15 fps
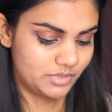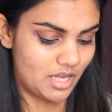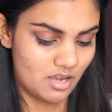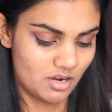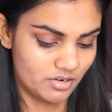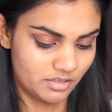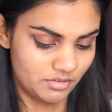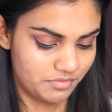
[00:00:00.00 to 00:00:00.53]

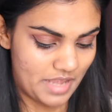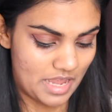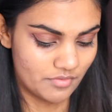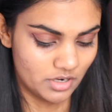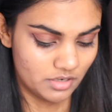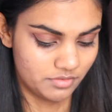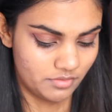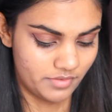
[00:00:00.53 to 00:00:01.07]
current
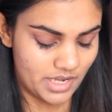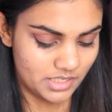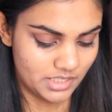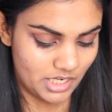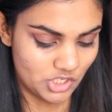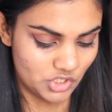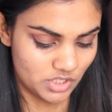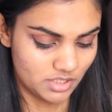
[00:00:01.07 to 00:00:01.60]
favourite for
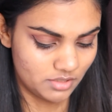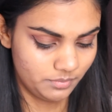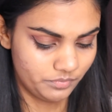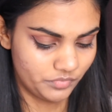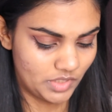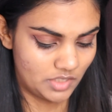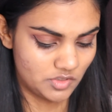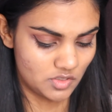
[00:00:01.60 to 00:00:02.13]
foundation,
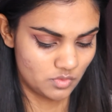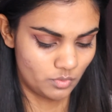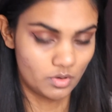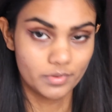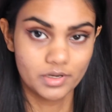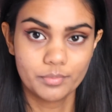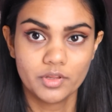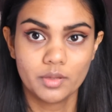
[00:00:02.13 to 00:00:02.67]
and just
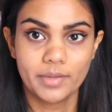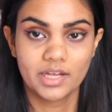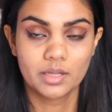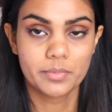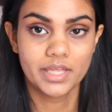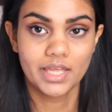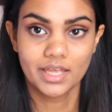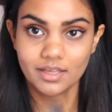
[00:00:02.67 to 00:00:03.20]
warm it up in the back of
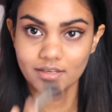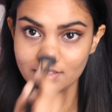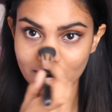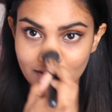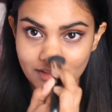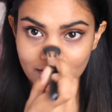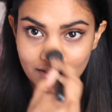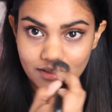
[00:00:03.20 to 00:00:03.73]
my hand,
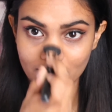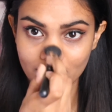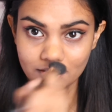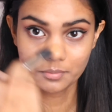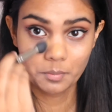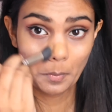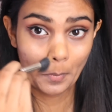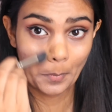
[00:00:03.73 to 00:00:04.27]
and
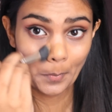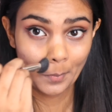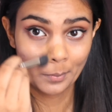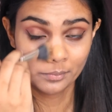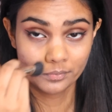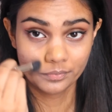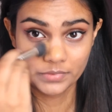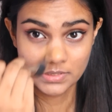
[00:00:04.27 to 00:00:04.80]
then
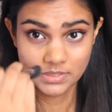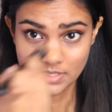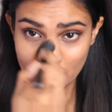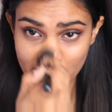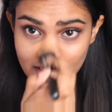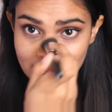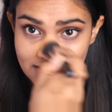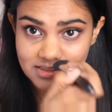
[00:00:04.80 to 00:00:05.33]

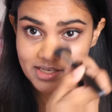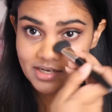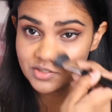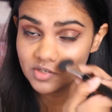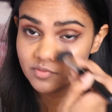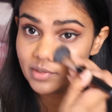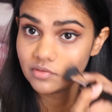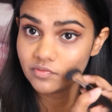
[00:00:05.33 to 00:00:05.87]
starting at the
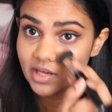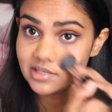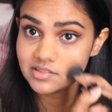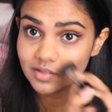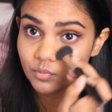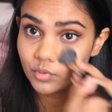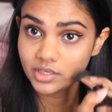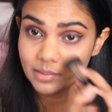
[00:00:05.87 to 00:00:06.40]
centre of my
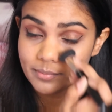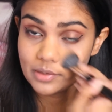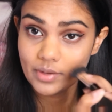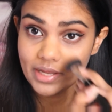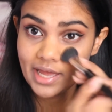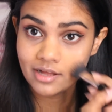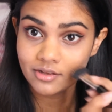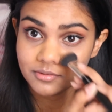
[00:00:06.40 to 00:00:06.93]
face and working my
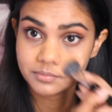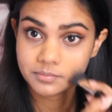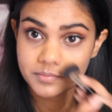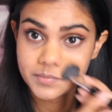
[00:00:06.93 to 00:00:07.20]
way out.